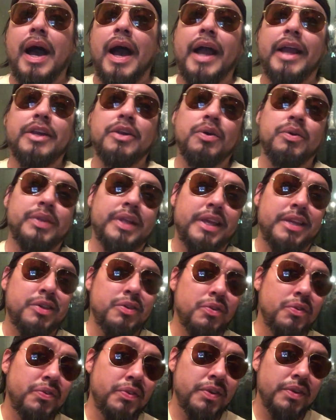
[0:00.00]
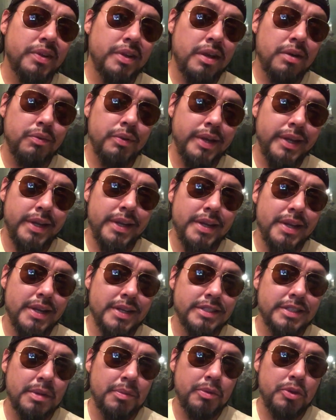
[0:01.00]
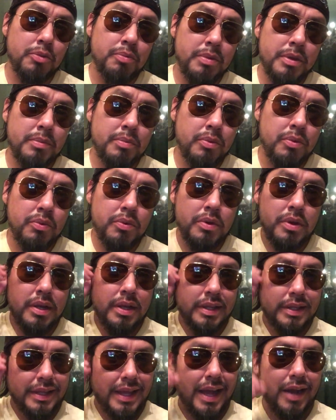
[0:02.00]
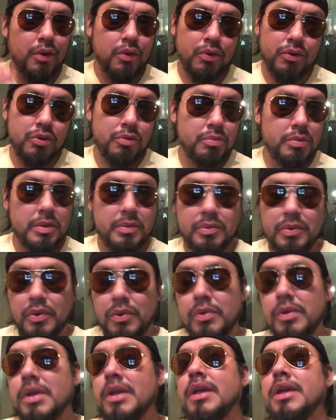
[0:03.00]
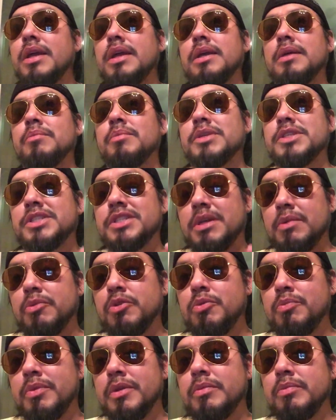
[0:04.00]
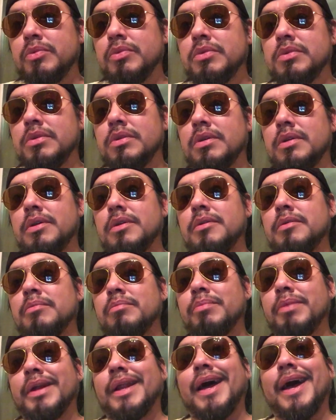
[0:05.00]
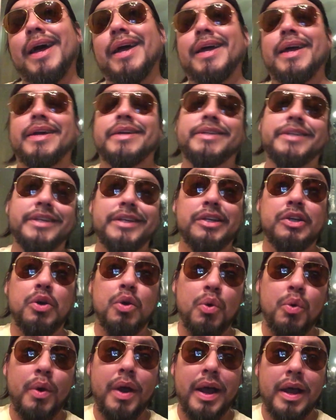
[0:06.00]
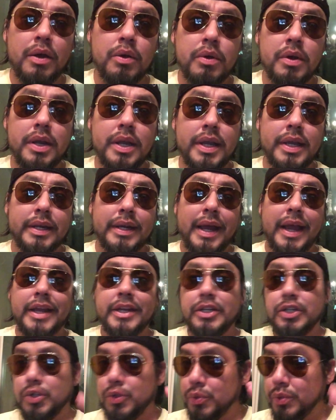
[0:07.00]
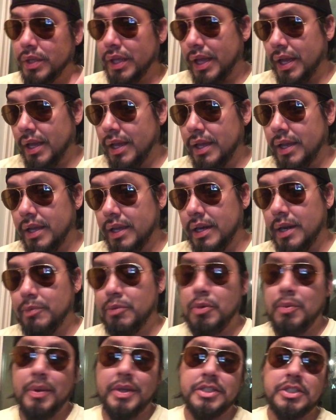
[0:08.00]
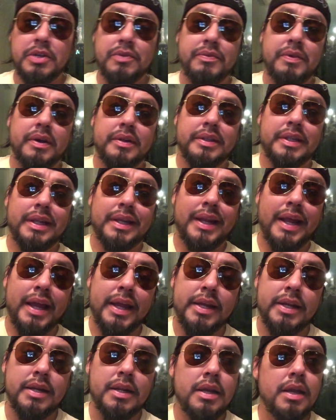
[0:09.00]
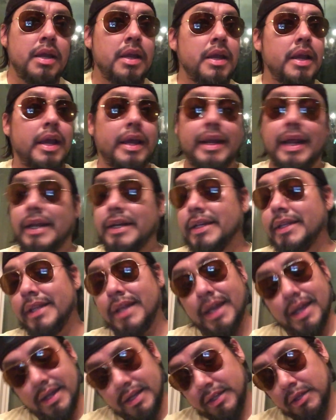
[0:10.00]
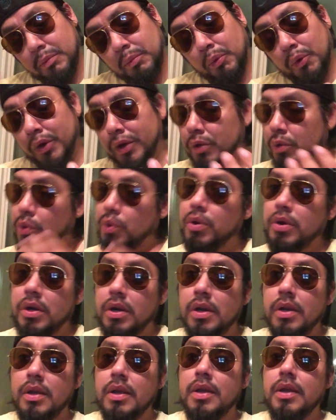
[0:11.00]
I know that you feel that way. Some of you people, not all you people, but some of you people, but I actually go out and I do that. And I put myself out on the line, and I did that in the Marine Corps.